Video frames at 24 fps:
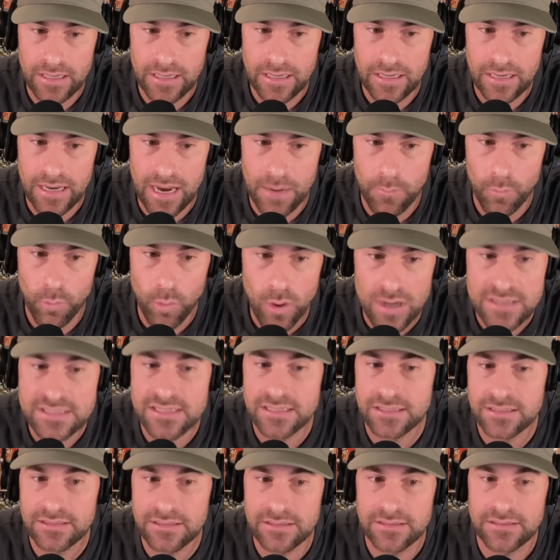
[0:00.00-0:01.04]

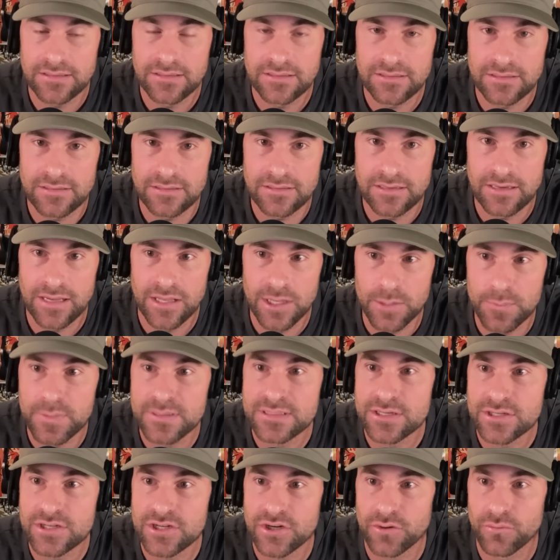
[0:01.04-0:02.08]
wasn't in a
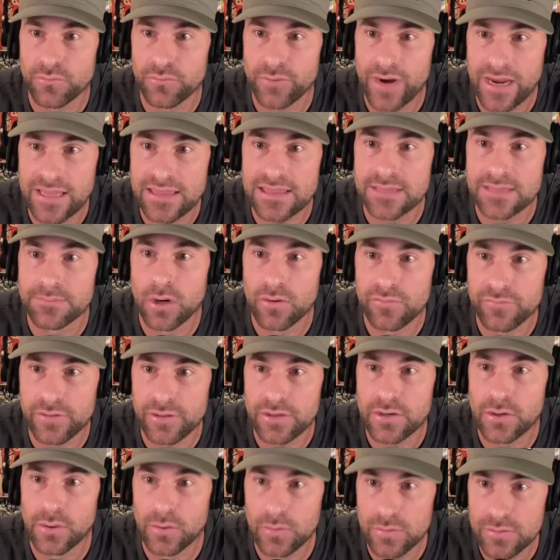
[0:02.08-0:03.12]
position to rake them over the
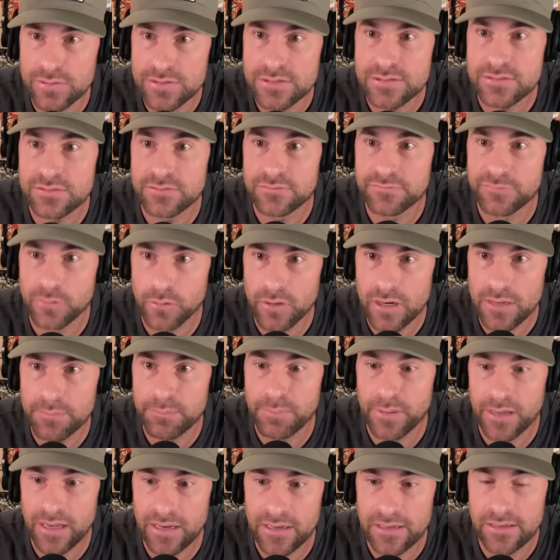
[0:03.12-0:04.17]
coals for
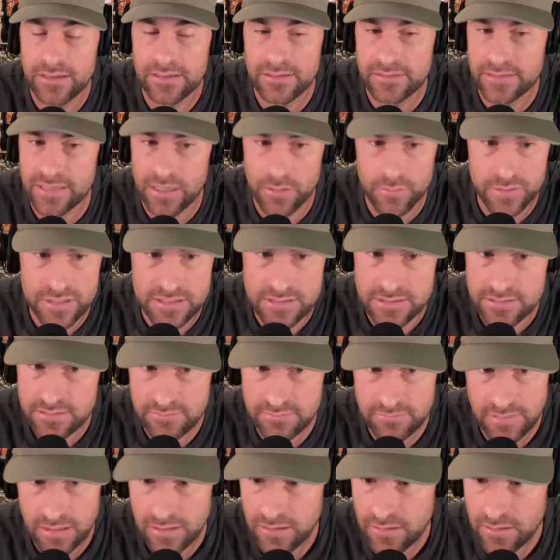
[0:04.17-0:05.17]
it, but there was